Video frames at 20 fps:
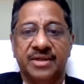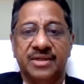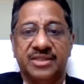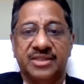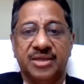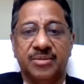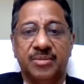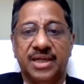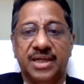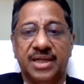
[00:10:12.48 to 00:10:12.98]

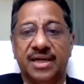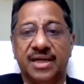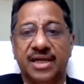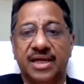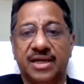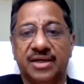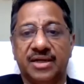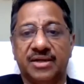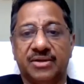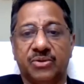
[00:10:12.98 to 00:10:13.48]
Similarly,
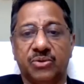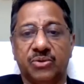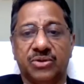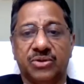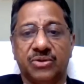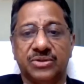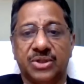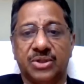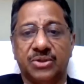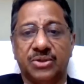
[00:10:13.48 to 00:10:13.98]
in two
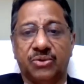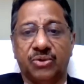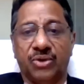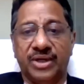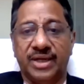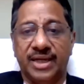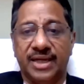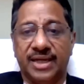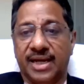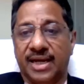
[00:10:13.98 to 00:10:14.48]
thousand
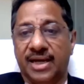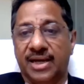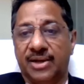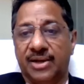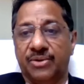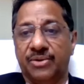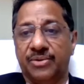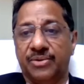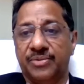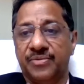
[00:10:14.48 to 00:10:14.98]
twenty
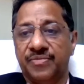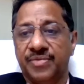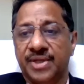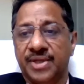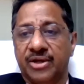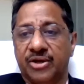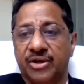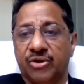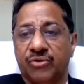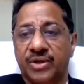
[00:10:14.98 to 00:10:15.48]
CARO
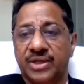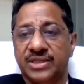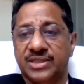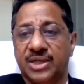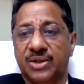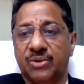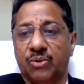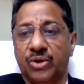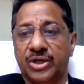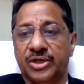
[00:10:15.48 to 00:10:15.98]
requires
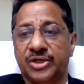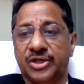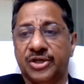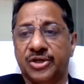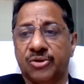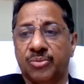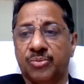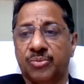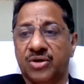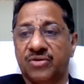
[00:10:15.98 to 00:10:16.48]
an
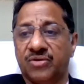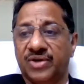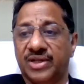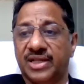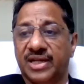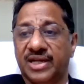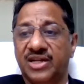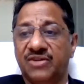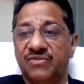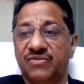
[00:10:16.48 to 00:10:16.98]
audited report
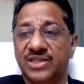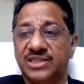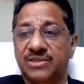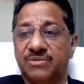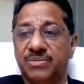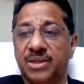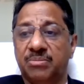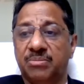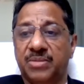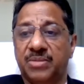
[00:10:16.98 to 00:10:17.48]
whether
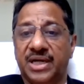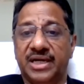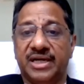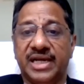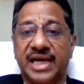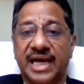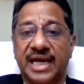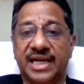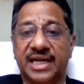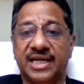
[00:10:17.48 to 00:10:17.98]
investment made,
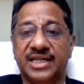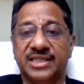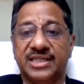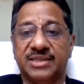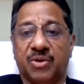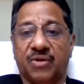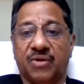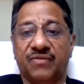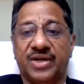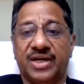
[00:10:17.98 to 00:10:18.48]

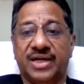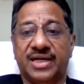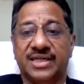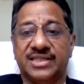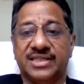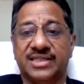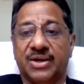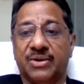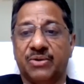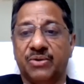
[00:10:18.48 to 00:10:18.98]
guarantees
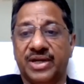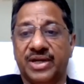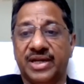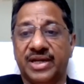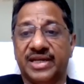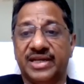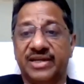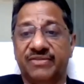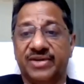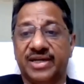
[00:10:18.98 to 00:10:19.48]
provided,
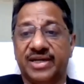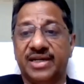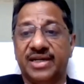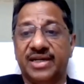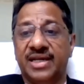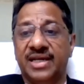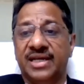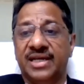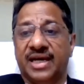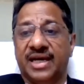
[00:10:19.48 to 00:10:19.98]
security given,
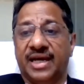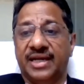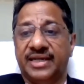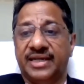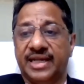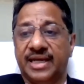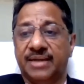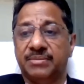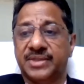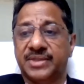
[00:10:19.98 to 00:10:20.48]

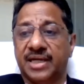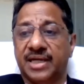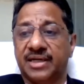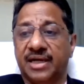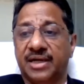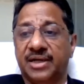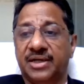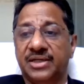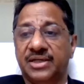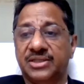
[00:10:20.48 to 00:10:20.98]
and
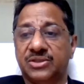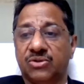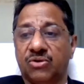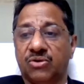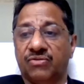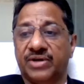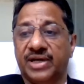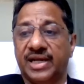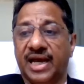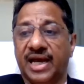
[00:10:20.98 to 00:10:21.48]
terms
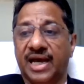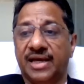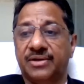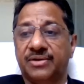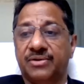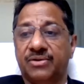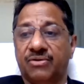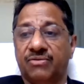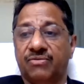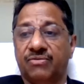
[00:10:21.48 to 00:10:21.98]
and
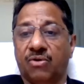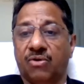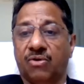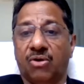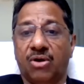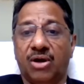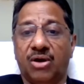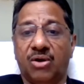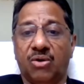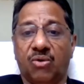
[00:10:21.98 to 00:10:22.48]
conditions of
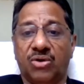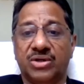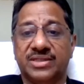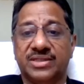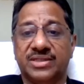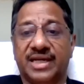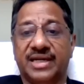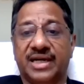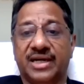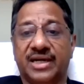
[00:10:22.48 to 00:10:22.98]
grant of
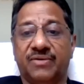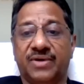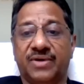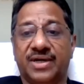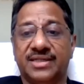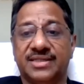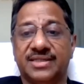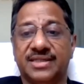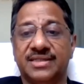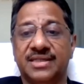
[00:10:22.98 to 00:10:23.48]
all loans
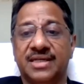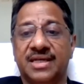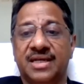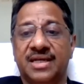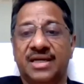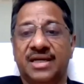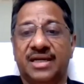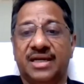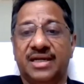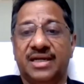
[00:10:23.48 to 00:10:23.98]
and
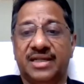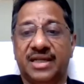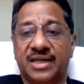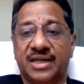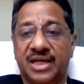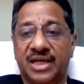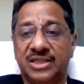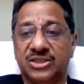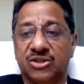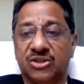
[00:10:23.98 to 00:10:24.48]
advances in
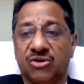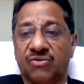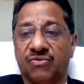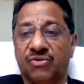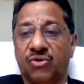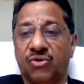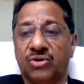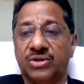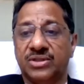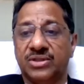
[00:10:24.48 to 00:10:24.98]
the nature
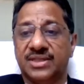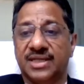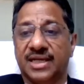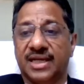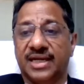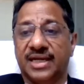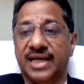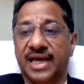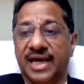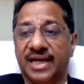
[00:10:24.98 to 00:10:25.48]
of loans
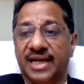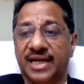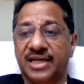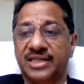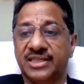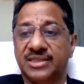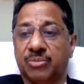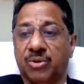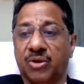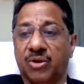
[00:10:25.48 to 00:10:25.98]
and
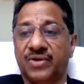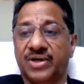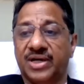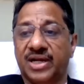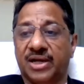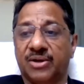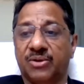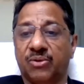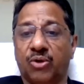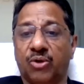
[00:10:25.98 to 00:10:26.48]
guarantees
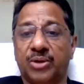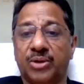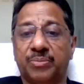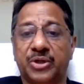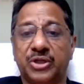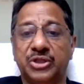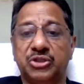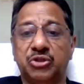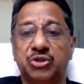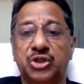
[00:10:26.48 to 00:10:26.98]
provided are not
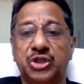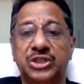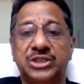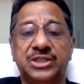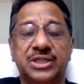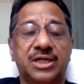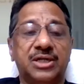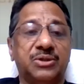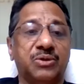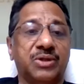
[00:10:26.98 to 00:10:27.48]

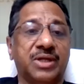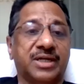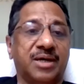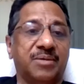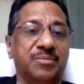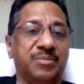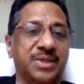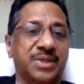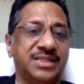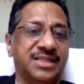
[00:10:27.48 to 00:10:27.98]
prejudicial to the
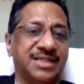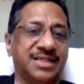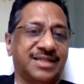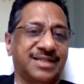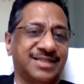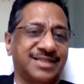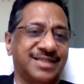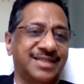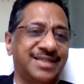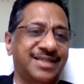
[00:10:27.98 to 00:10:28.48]
company's
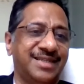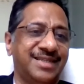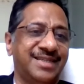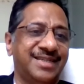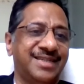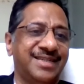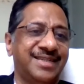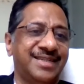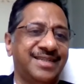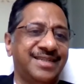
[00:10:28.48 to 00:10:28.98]
interest.
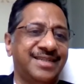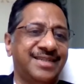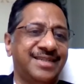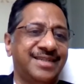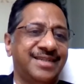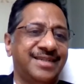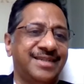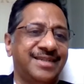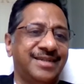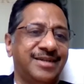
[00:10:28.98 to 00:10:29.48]

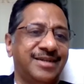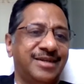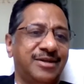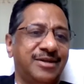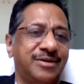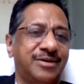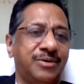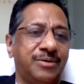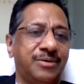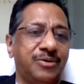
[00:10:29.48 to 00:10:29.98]

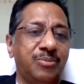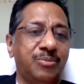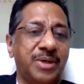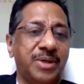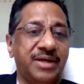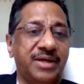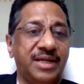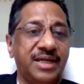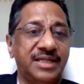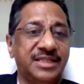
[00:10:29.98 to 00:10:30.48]
You
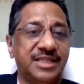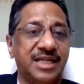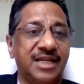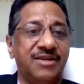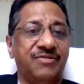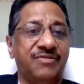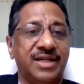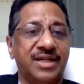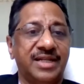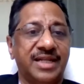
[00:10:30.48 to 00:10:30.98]
may initially
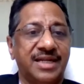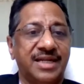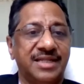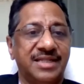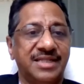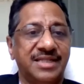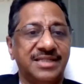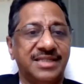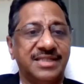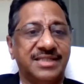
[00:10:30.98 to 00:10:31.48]
feel that
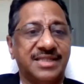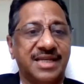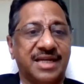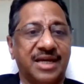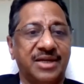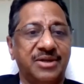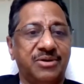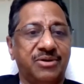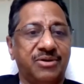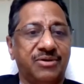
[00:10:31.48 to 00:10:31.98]
this is a
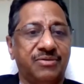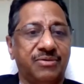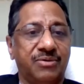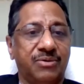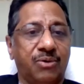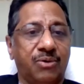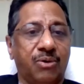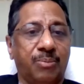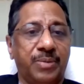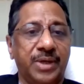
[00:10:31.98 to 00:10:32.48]
kind of
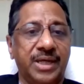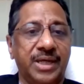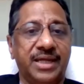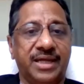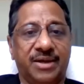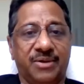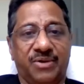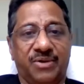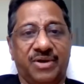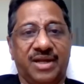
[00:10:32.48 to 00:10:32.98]

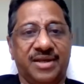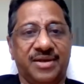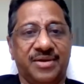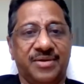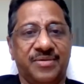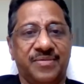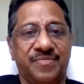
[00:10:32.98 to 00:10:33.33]
opinion only.